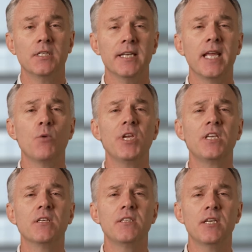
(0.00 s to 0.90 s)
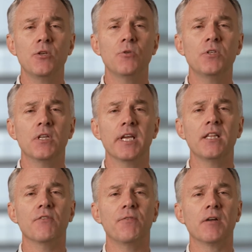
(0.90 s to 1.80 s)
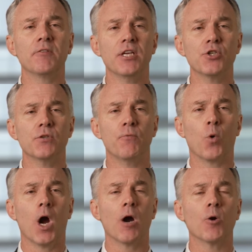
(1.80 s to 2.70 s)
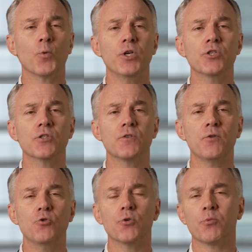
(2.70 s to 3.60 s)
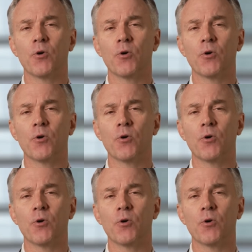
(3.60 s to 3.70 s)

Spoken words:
Today, we continue to lay the foundation for our region's future